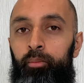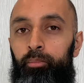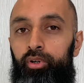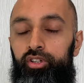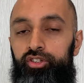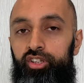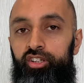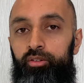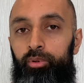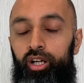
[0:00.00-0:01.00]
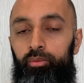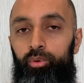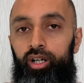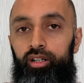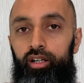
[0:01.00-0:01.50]
But judging by
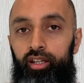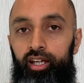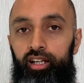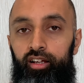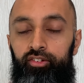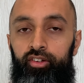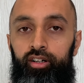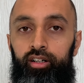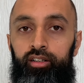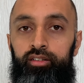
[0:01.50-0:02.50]
what other airlines are